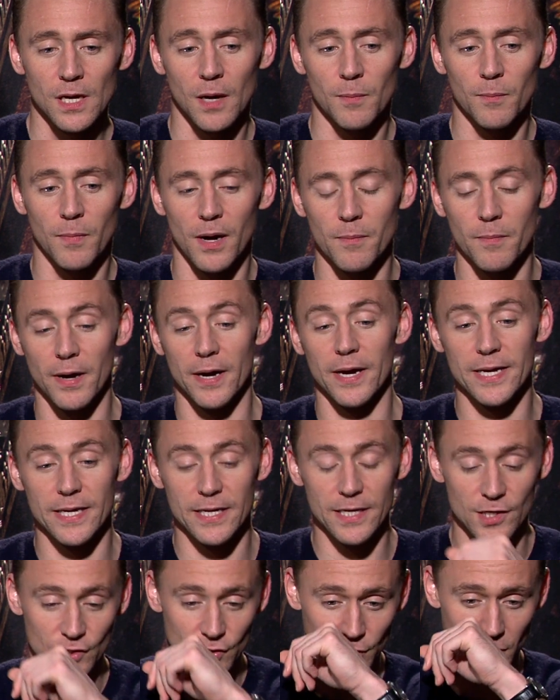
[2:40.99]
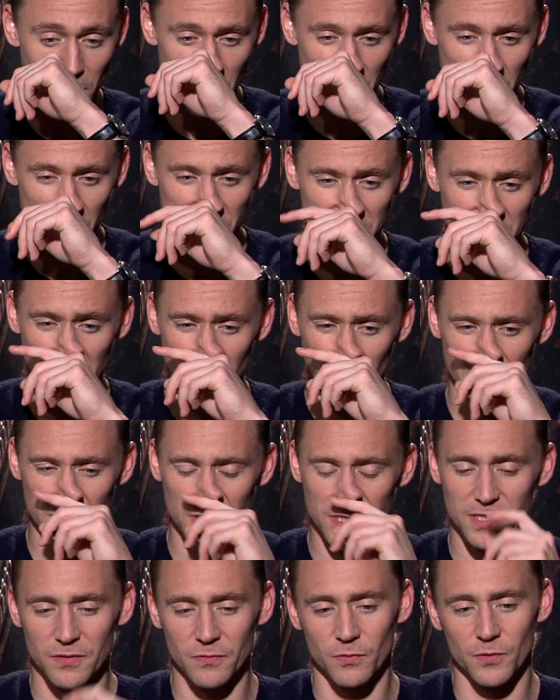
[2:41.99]
My, my initial casting
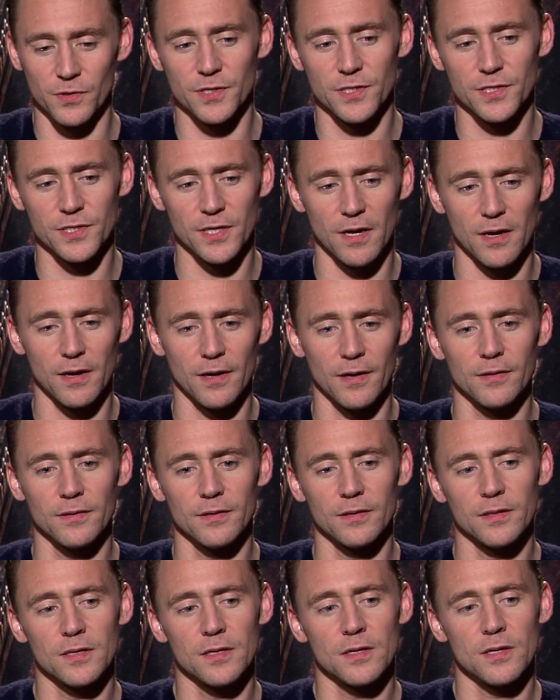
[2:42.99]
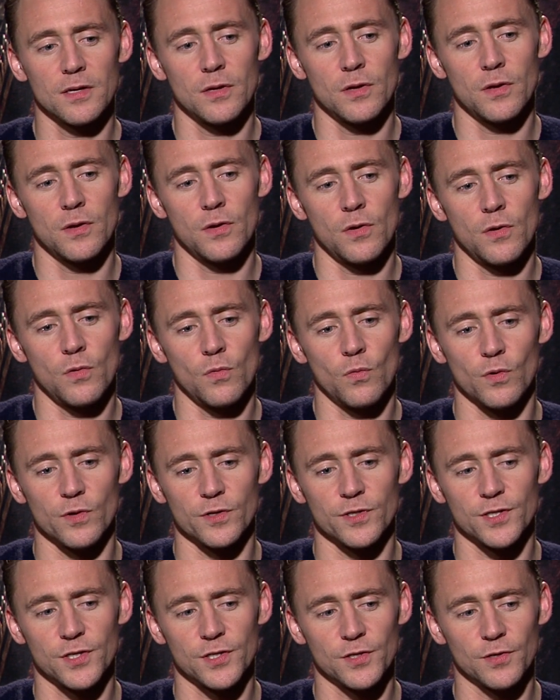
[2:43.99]
was was. Uh,
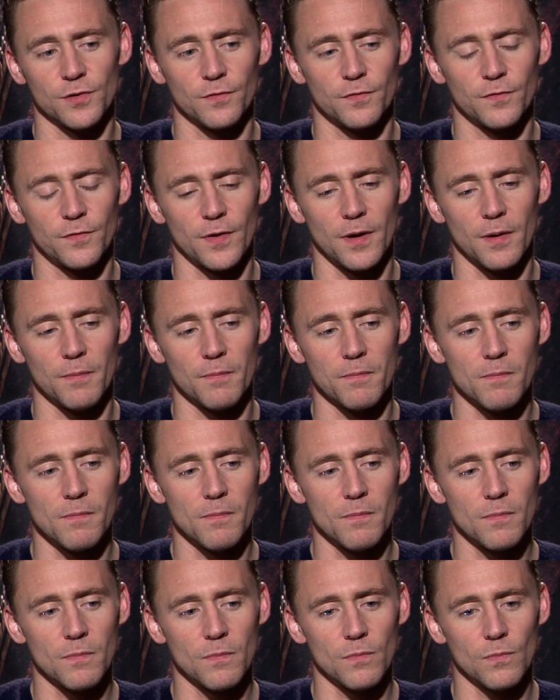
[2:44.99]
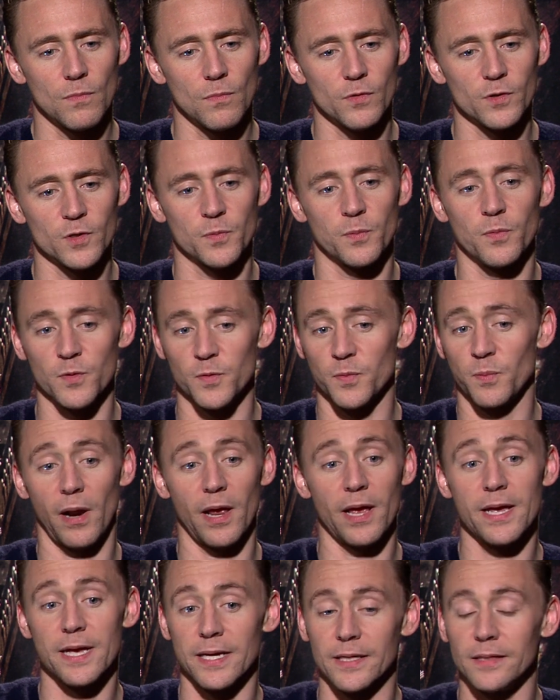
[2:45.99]
was a sort of um, was was
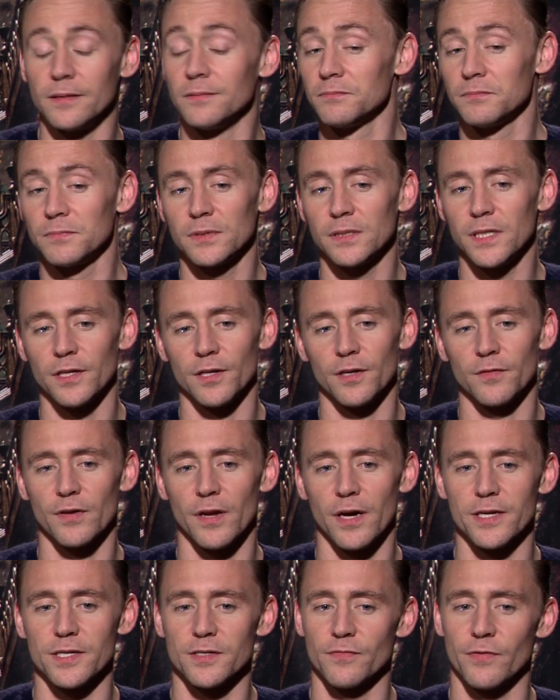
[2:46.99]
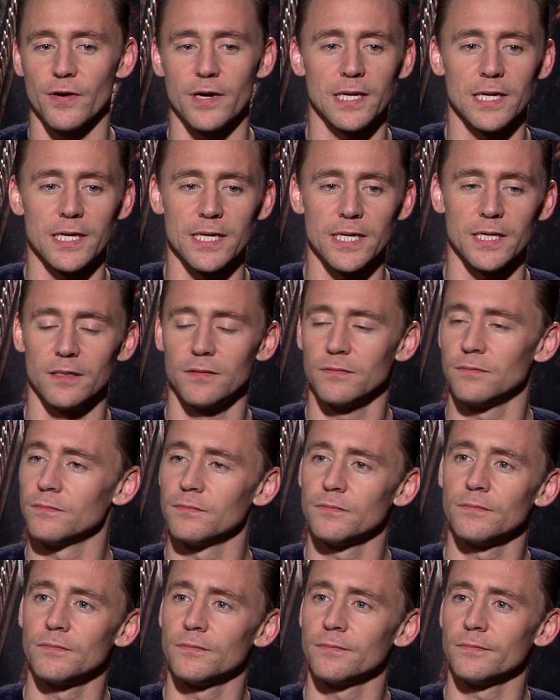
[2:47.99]
playing kind of nice friendly,
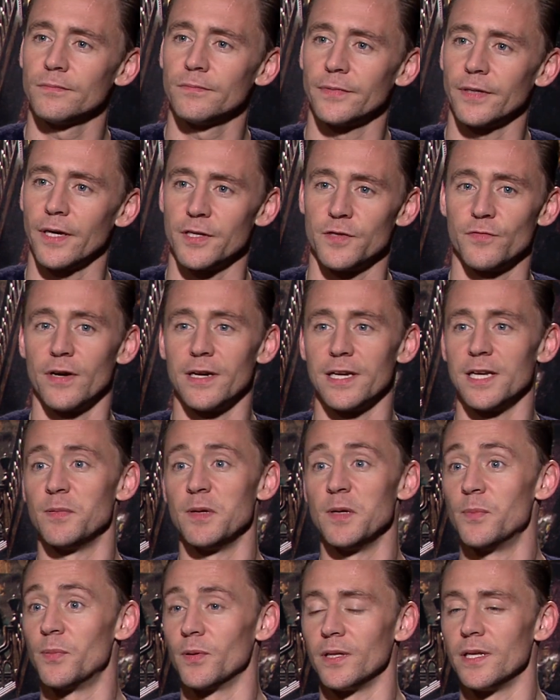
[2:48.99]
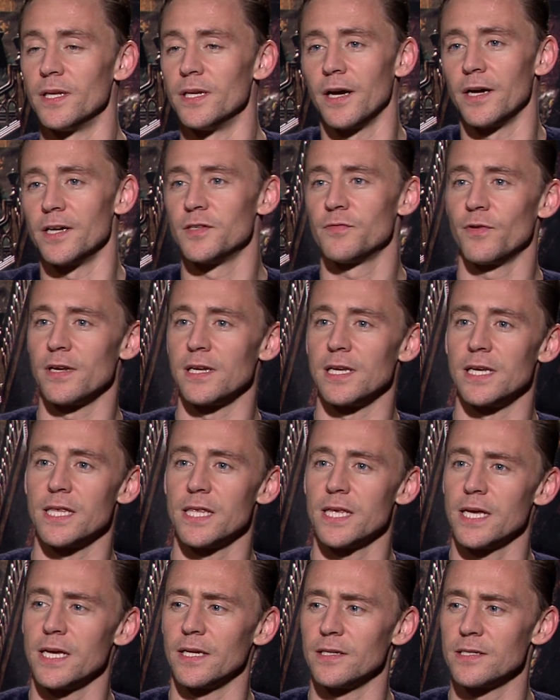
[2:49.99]
nice friendly people in nice friendly
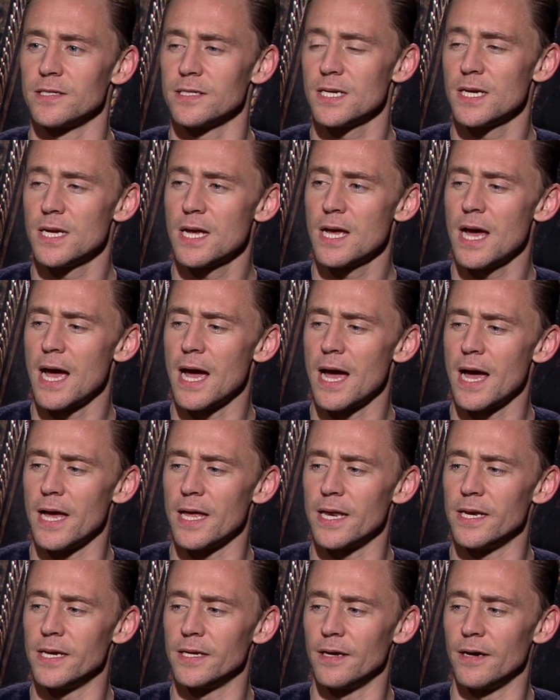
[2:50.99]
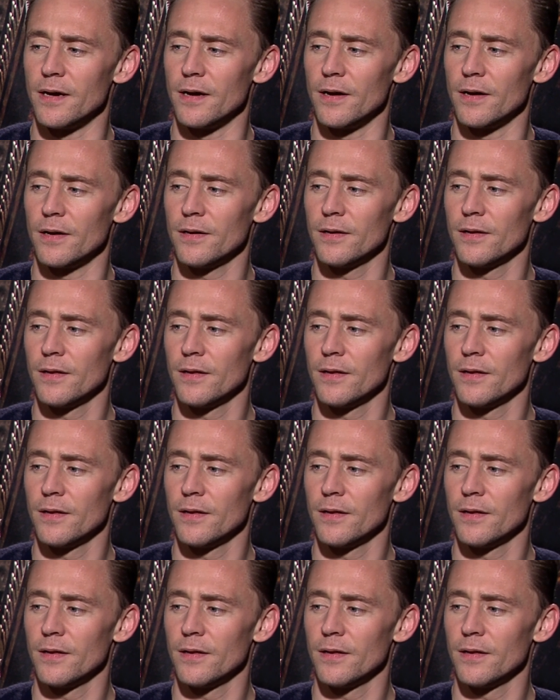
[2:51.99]
things, and uh,